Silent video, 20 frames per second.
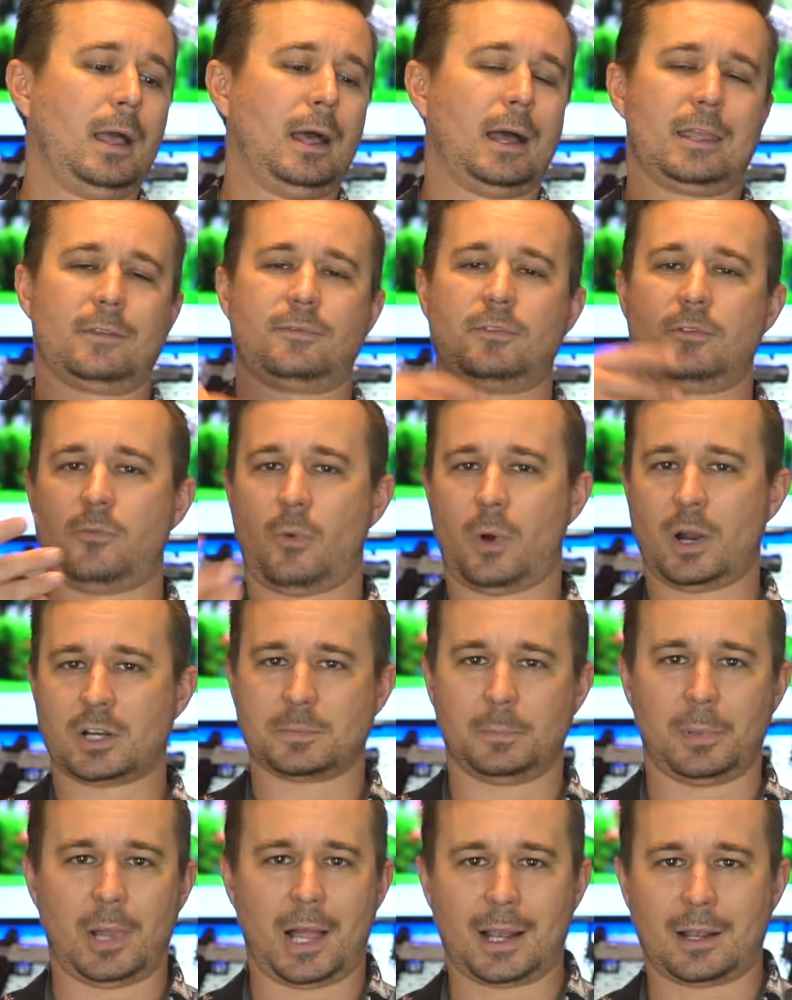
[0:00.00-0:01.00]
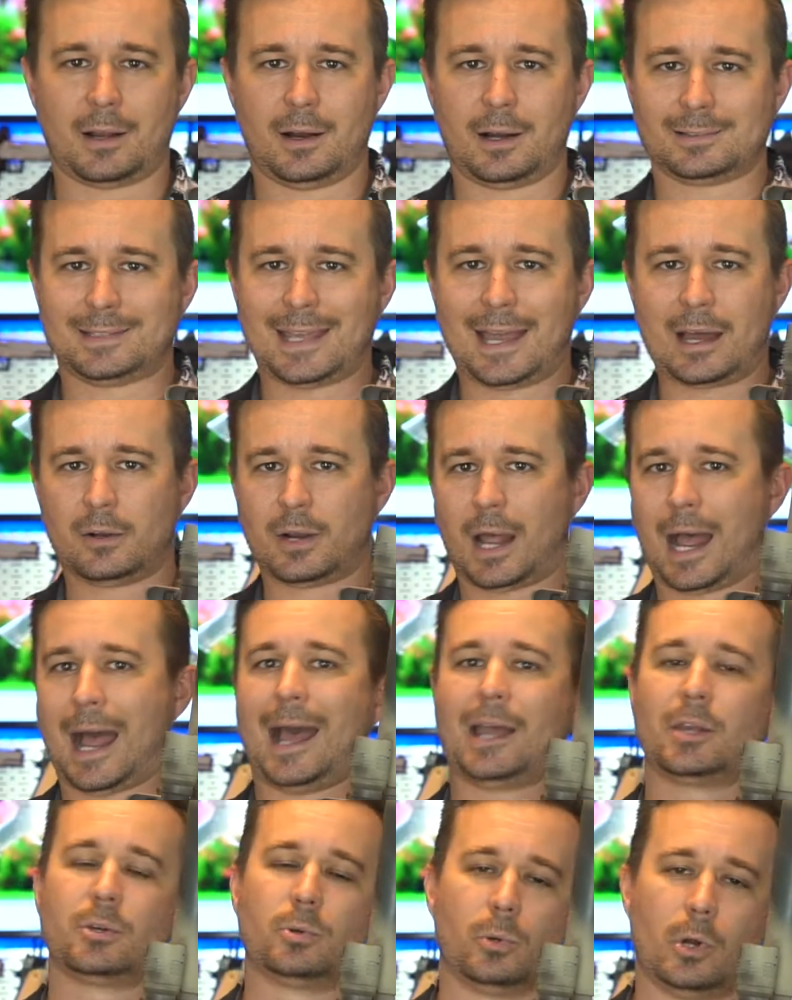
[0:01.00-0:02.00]
If you've watched Black Hawk Down,
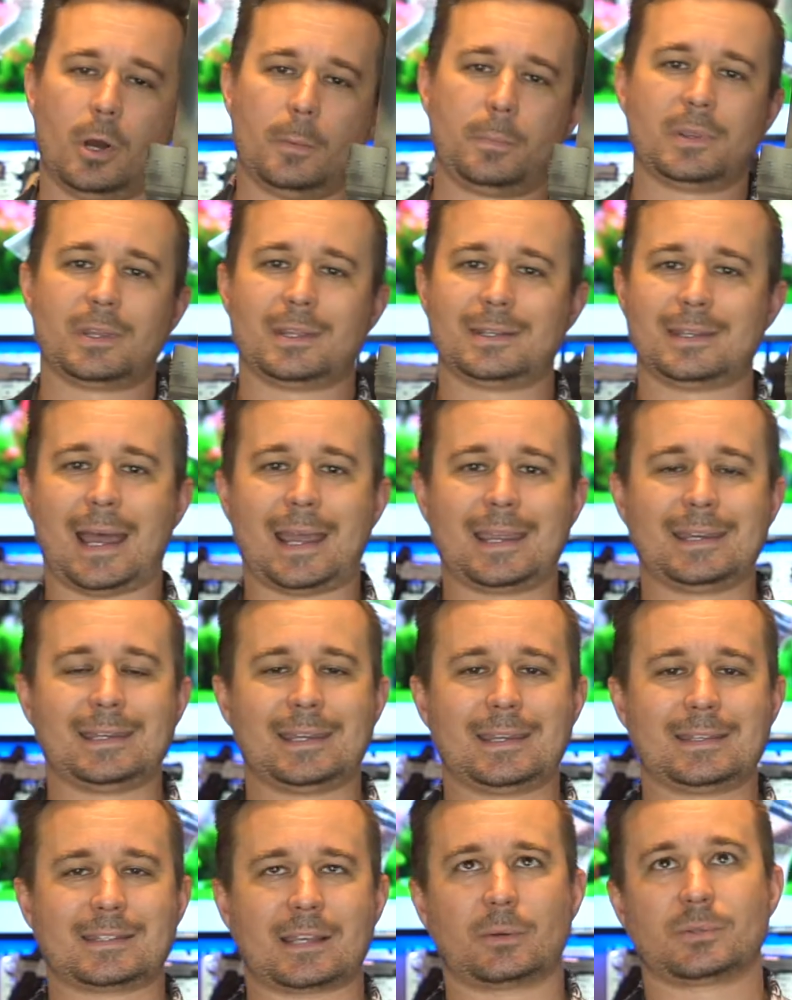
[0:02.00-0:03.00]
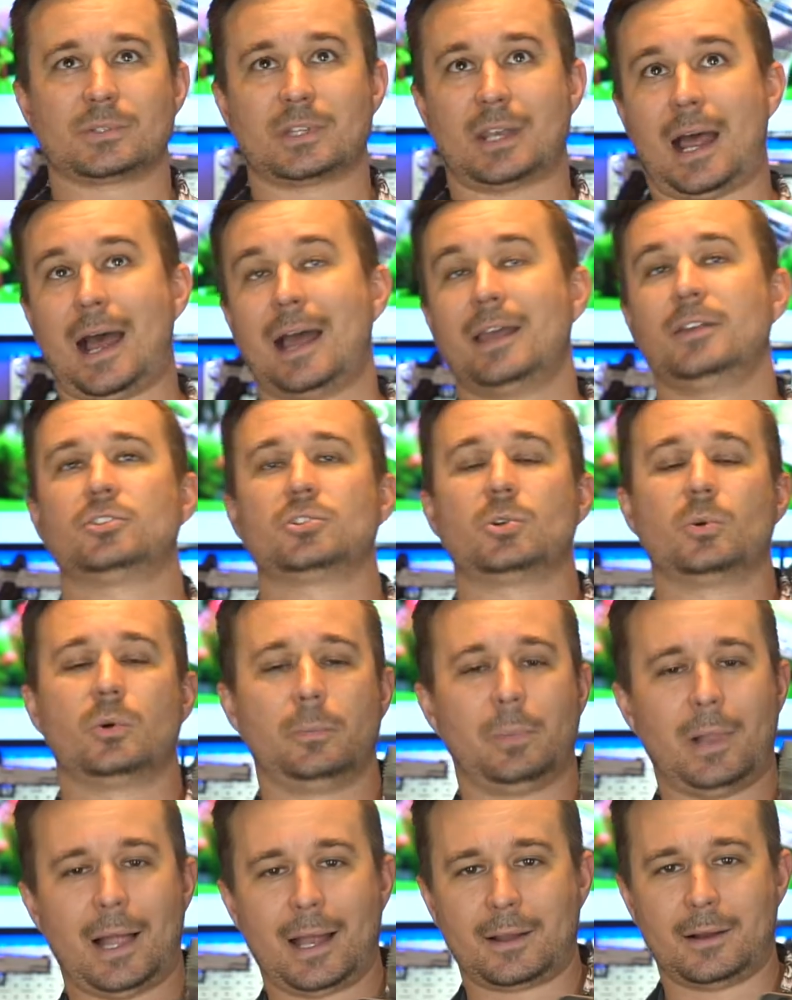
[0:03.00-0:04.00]
I grew up in the 90s. I was in high school when
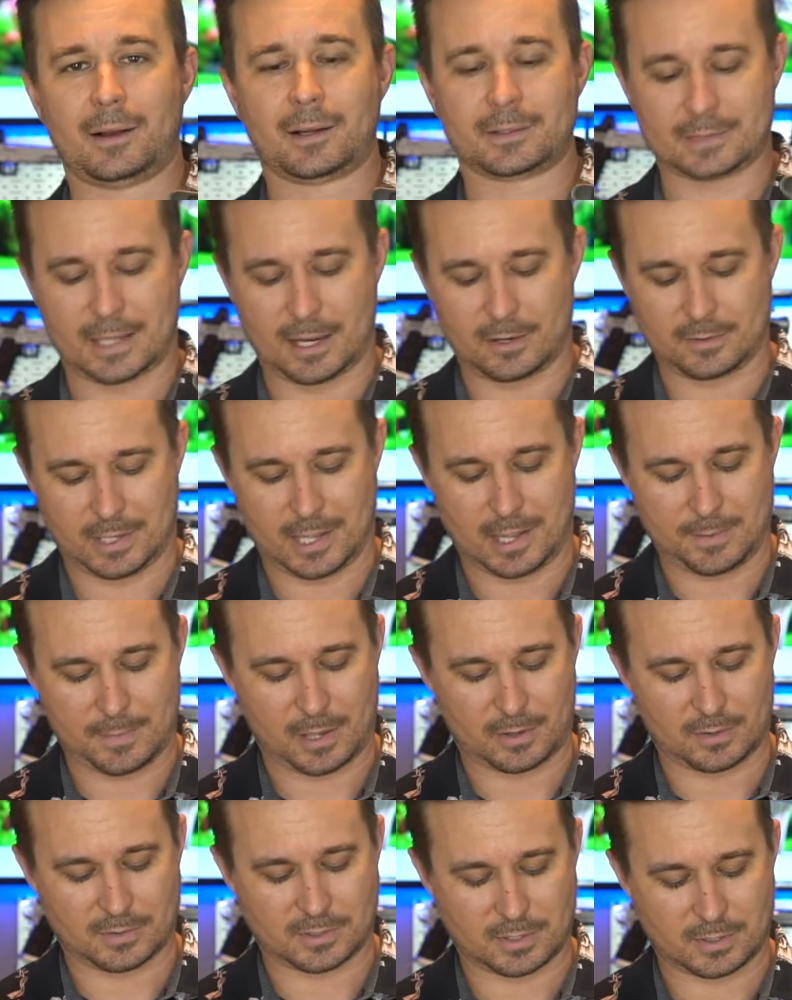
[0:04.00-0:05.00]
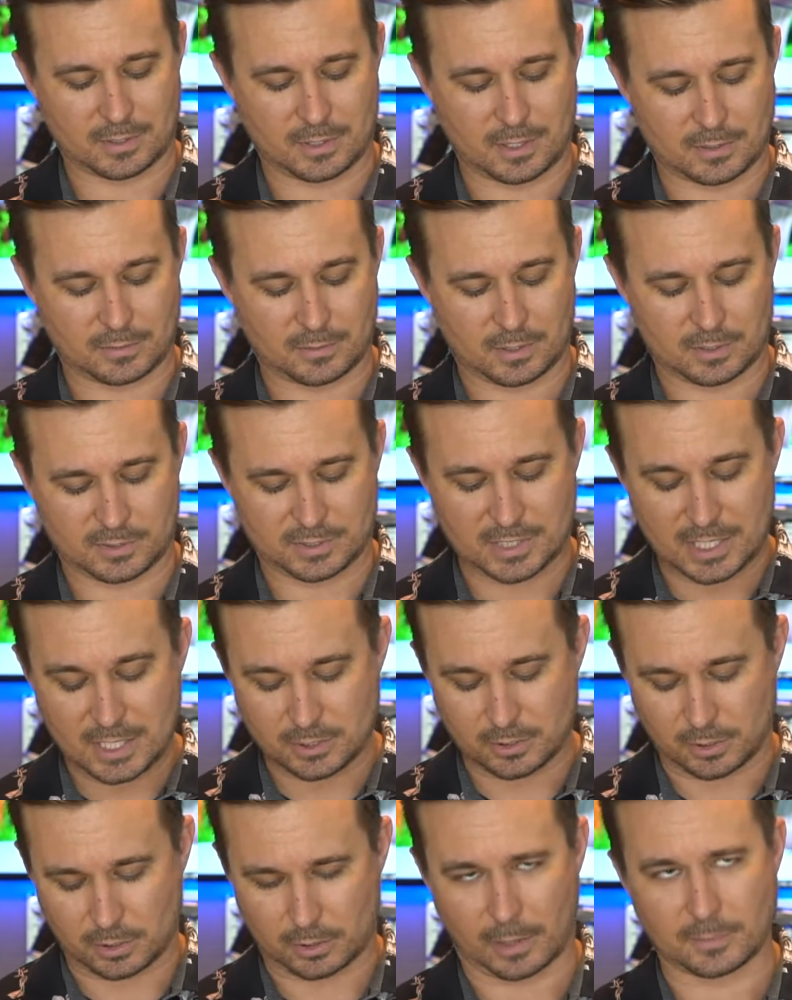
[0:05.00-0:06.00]
Black Hawk Down came out as a
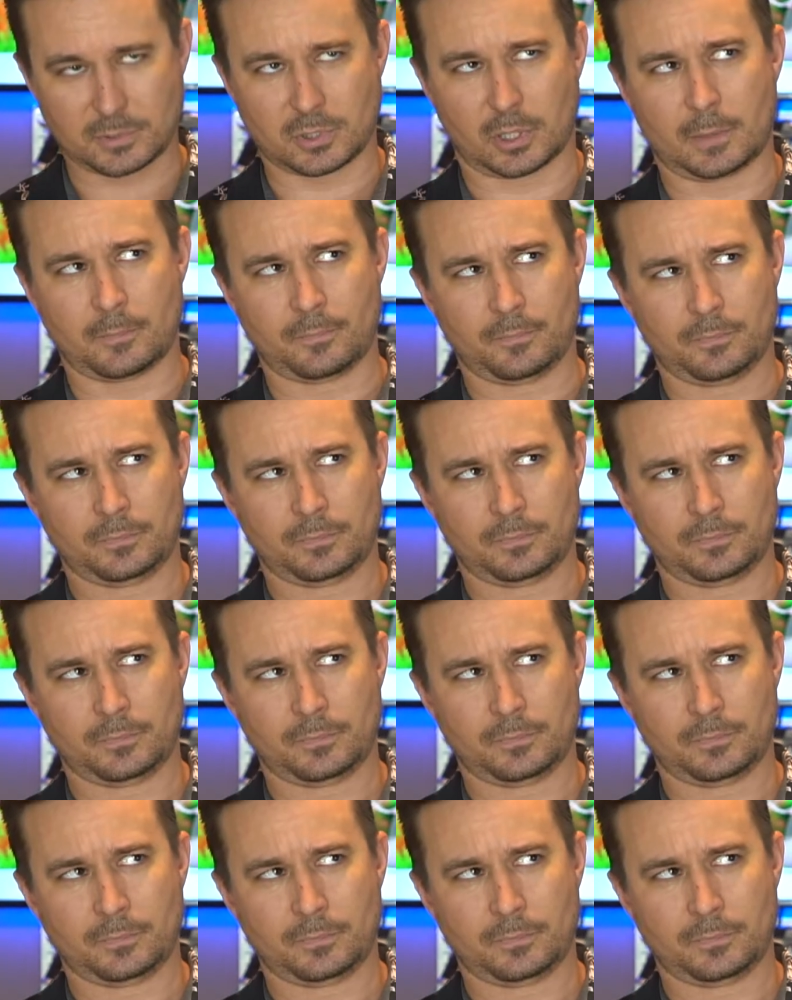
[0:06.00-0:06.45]
senior. I'm sorry.